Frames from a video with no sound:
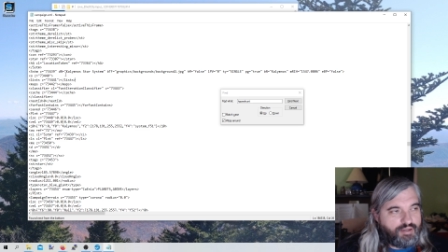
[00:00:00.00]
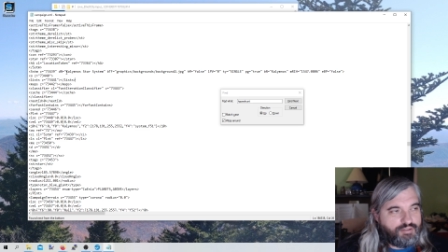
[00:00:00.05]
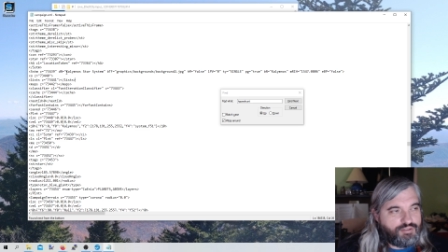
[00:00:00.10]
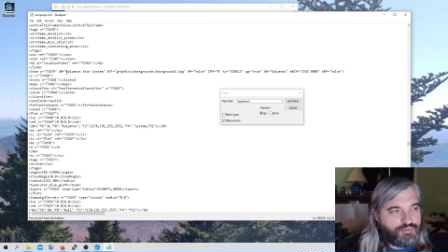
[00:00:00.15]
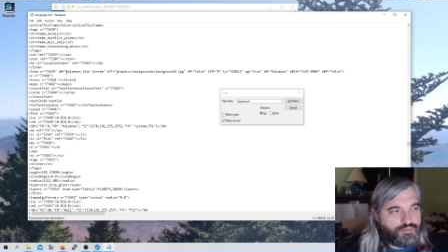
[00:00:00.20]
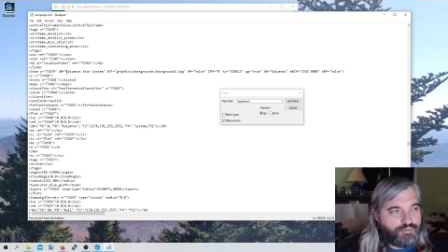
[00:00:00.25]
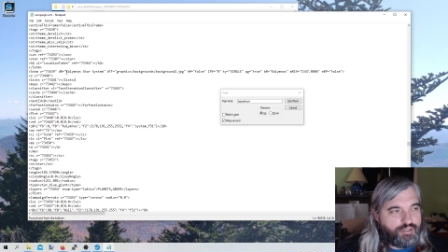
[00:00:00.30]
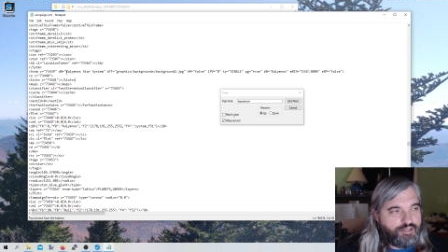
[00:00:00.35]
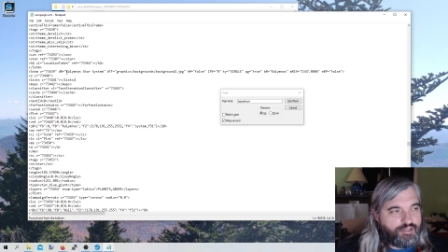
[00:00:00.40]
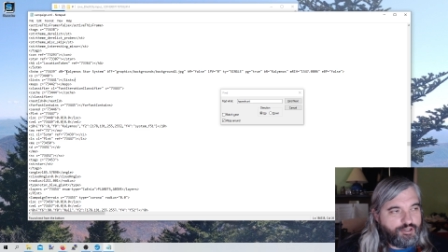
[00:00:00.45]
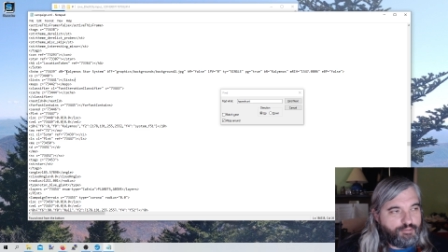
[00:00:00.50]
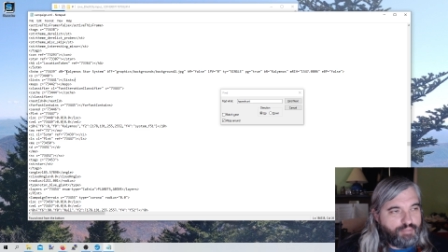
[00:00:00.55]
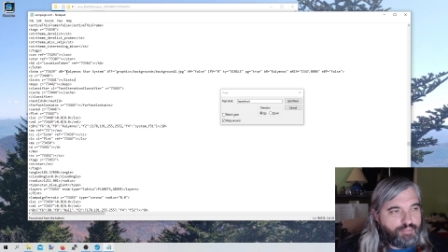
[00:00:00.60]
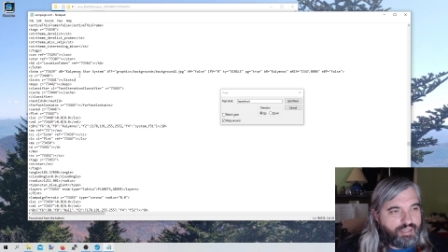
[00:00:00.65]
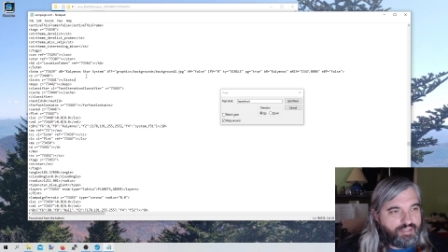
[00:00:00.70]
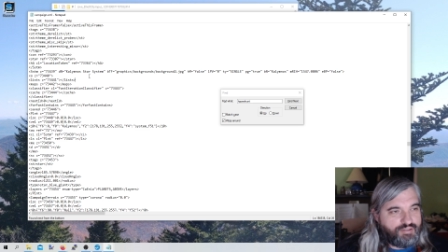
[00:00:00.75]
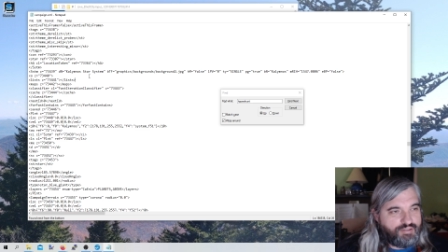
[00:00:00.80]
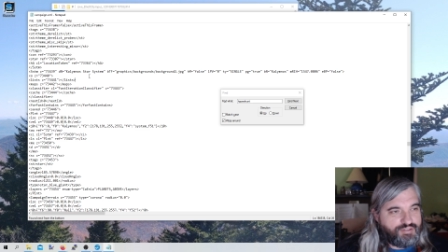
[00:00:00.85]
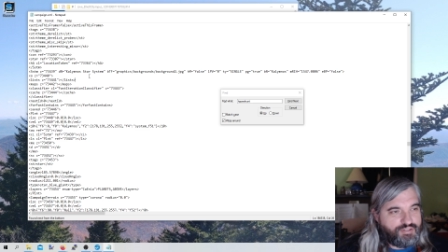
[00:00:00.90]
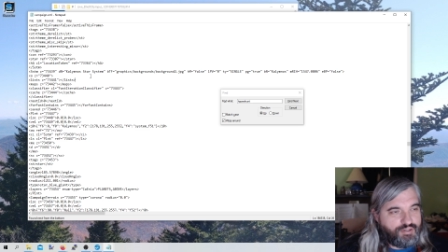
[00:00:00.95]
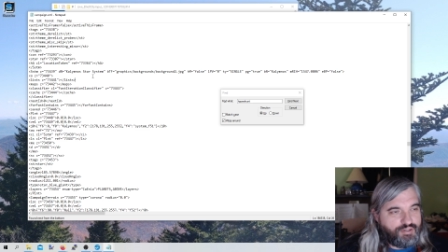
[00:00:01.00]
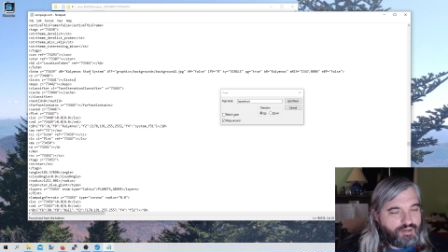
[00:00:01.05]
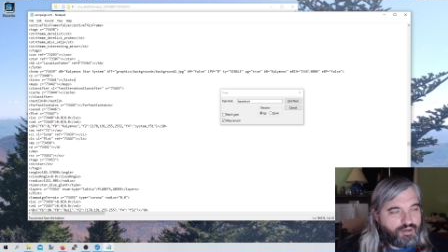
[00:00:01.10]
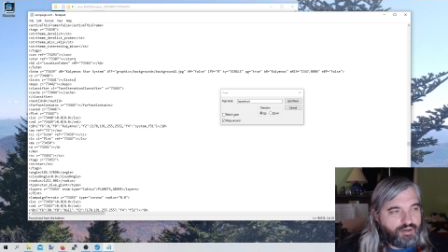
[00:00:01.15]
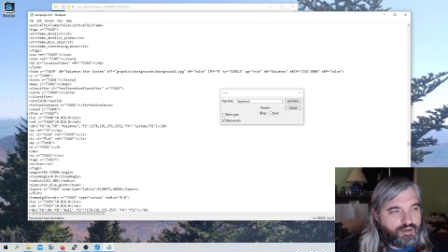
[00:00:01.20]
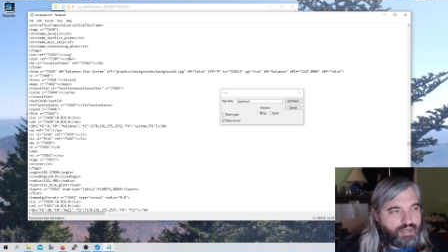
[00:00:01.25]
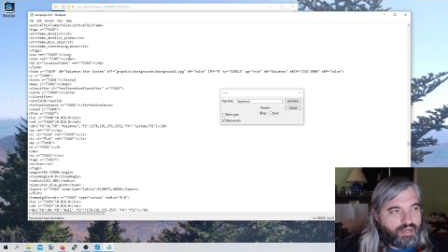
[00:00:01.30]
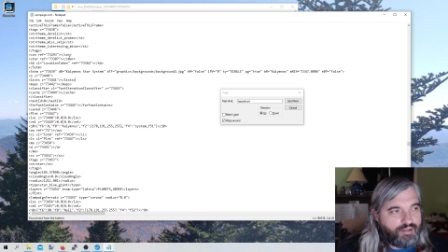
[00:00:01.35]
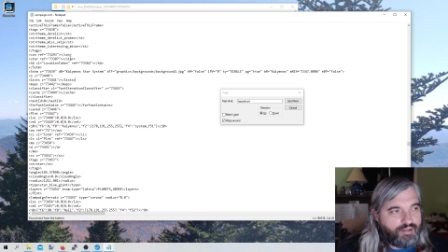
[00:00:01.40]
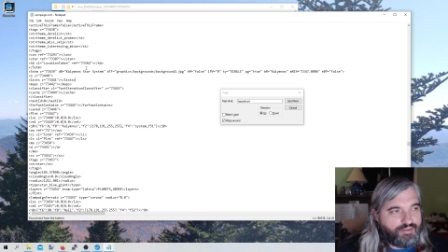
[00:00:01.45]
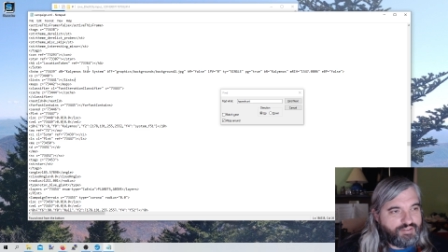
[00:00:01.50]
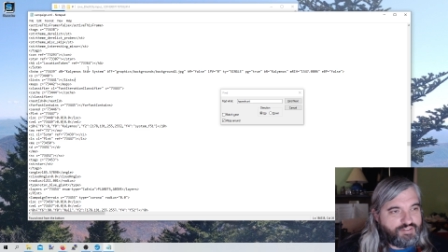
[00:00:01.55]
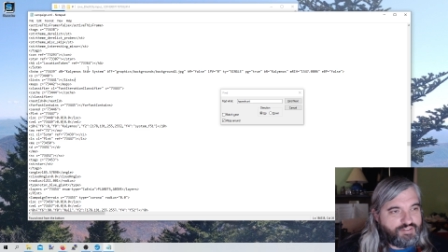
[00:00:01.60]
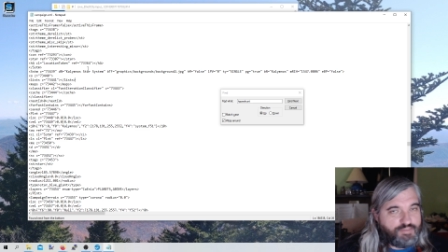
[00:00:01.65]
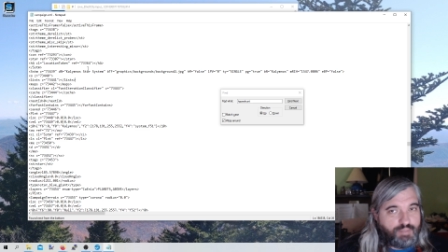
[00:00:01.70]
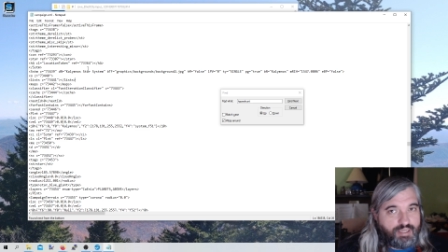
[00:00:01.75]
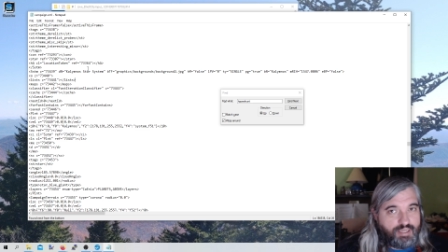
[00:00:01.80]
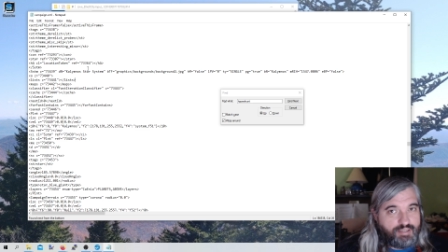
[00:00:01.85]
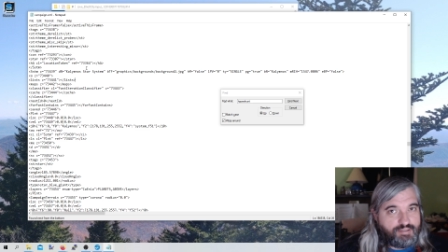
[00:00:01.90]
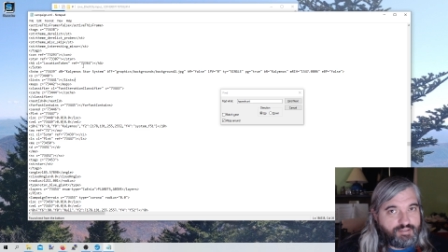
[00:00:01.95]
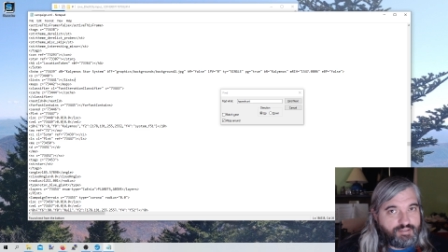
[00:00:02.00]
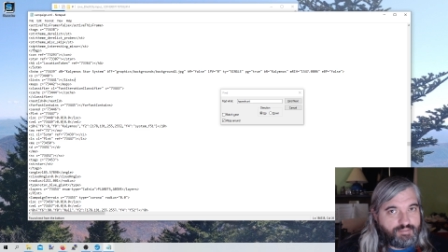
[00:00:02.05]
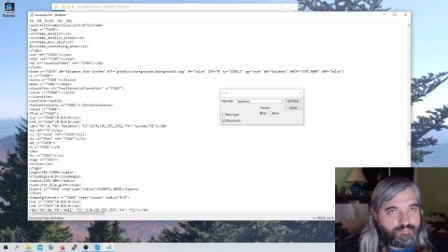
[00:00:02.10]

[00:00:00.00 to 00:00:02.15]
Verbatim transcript: Dorito bins are out in space.